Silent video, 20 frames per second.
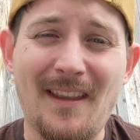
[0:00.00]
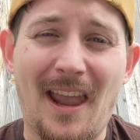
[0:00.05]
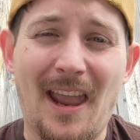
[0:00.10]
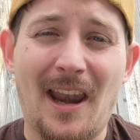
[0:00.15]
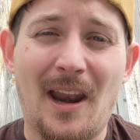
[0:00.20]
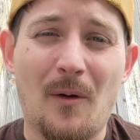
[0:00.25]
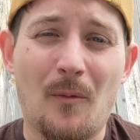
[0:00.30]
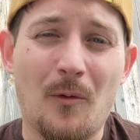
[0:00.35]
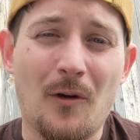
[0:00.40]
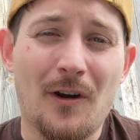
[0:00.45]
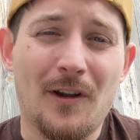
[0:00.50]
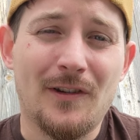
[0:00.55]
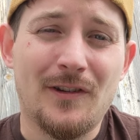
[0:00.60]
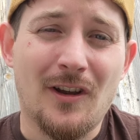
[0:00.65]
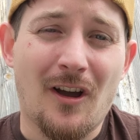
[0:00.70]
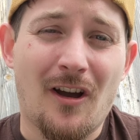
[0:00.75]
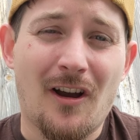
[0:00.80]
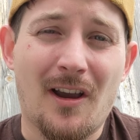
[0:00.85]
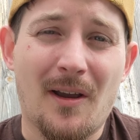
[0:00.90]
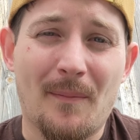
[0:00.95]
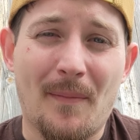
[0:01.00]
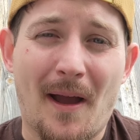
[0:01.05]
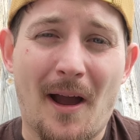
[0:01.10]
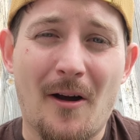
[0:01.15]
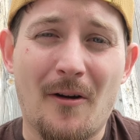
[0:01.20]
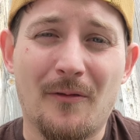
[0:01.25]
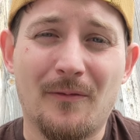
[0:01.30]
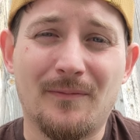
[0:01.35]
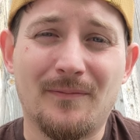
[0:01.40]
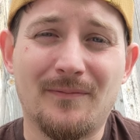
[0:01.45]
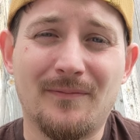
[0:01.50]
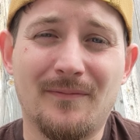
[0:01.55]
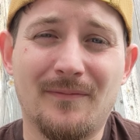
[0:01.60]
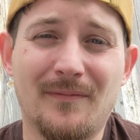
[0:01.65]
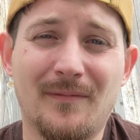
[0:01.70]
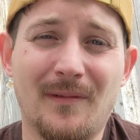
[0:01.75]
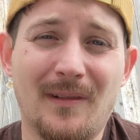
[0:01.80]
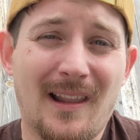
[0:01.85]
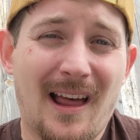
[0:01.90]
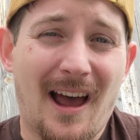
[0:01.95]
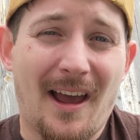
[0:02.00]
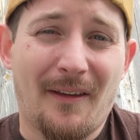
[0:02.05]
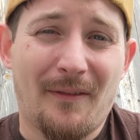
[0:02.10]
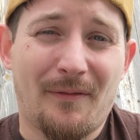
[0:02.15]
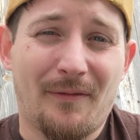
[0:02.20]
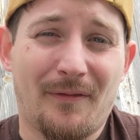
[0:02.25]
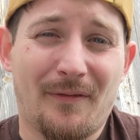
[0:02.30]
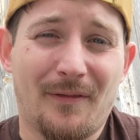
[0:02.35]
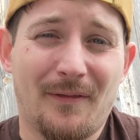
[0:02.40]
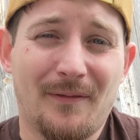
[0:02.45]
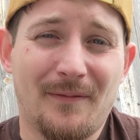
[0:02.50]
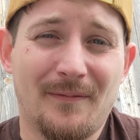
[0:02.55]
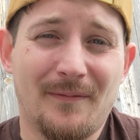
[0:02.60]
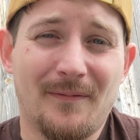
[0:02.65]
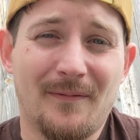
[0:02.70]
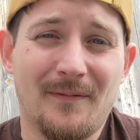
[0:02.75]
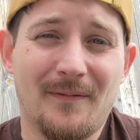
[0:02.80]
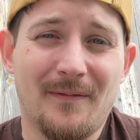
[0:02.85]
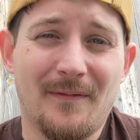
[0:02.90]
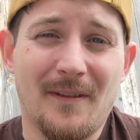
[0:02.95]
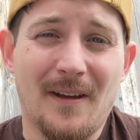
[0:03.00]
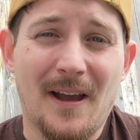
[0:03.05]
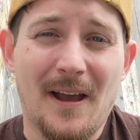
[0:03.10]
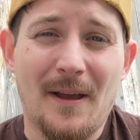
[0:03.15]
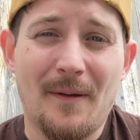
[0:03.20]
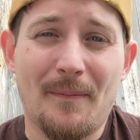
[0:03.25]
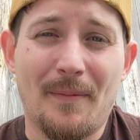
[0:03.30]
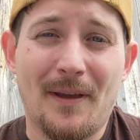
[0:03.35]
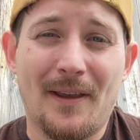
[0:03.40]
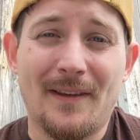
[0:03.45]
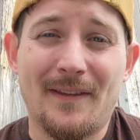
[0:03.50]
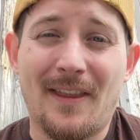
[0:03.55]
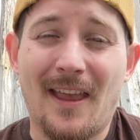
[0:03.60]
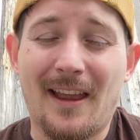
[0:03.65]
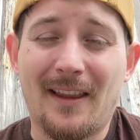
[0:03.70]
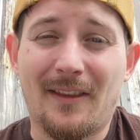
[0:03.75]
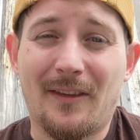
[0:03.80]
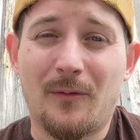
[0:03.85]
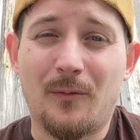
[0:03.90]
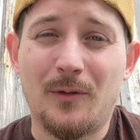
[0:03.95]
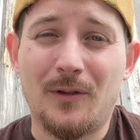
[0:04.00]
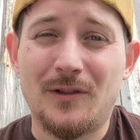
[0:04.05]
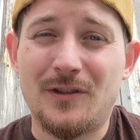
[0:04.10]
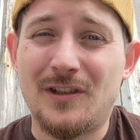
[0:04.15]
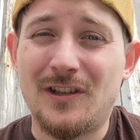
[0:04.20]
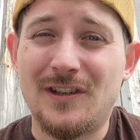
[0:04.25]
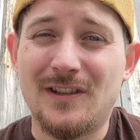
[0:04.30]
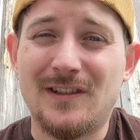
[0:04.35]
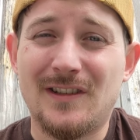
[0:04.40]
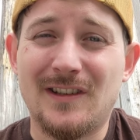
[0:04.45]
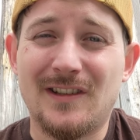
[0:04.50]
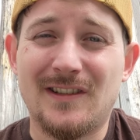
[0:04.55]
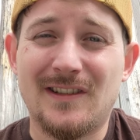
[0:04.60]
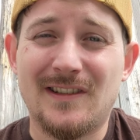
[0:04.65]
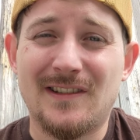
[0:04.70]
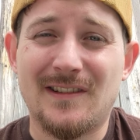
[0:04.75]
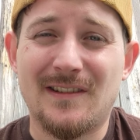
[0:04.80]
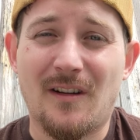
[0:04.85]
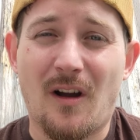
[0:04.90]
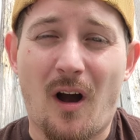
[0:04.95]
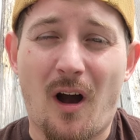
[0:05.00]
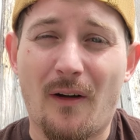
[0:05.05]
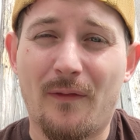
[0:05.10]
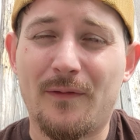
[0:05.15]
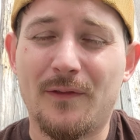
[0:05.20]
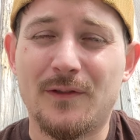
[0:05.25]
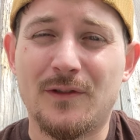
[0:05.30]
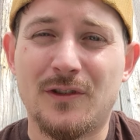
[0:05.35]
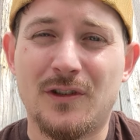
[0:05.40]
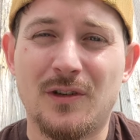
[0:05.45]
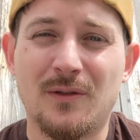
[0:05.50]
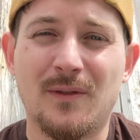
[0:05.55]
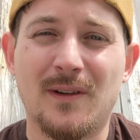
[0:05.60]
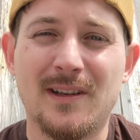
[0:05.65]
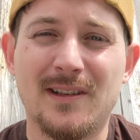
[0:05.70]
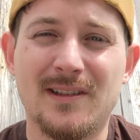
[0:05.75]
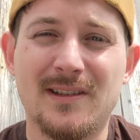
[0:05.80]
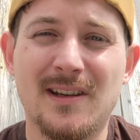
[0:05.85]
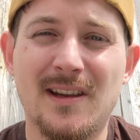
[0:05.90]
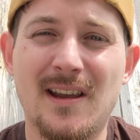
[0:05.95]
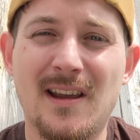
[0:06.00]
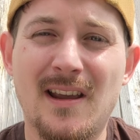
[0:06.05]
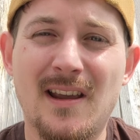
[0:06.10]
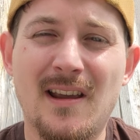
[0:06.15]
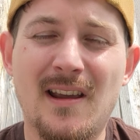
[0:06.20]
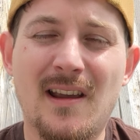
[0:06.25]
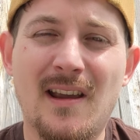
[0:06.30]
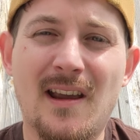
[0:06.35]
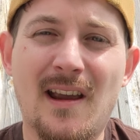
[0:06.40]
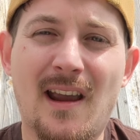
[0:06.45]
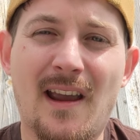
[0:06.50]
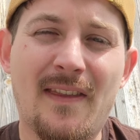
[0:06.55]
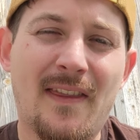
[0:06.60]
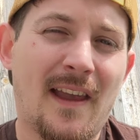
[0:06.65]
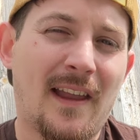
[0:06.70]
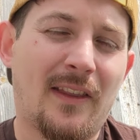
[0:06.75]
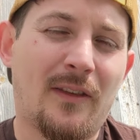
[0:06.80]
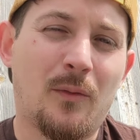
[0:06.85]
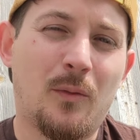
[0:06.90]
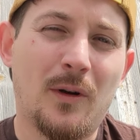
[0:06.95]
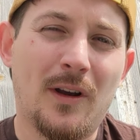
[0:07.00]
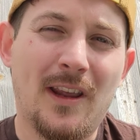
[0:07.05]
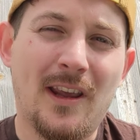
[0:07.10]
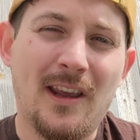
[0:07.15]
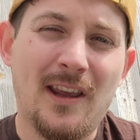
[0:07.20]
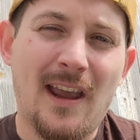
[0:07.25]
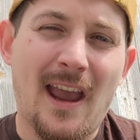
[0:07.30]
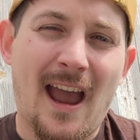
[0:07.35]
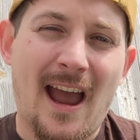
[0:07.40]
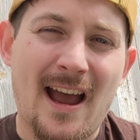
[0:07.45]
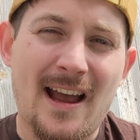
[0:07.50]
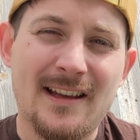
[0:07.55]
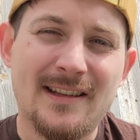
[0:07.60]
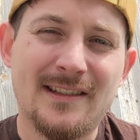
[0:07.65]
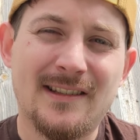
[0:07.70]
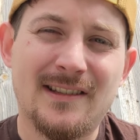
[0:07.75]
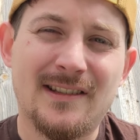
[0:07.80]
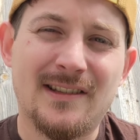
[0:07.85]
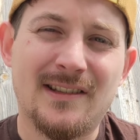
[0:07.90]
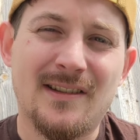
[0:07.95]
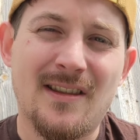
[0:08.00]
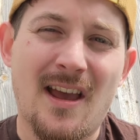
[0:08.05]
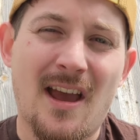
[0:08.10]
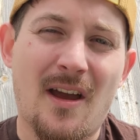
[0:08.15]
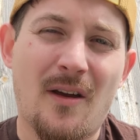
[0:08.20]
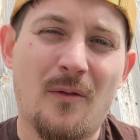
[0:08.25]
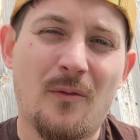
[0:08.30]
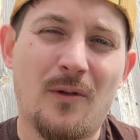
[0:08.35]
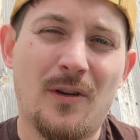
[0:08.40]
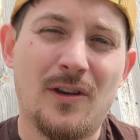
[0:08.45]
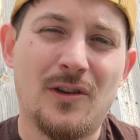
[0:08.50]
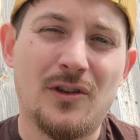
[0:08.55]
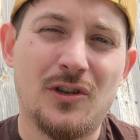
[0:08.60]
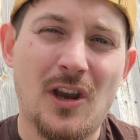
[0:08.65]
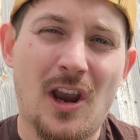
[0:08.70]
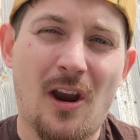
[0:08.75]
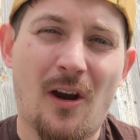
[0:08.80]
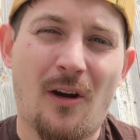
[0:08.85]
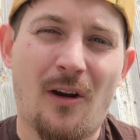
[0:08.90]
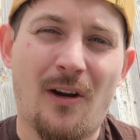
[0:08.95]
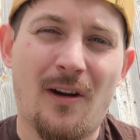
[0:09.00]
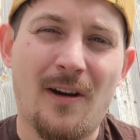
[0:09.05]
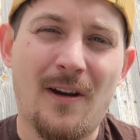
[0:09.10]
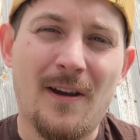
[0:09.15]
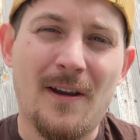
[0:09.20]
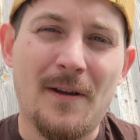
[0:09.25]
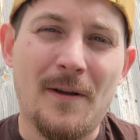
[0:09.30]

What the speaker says: And I want to talk about life, because that's what Jesus offers to us, and that's what he asks that we share.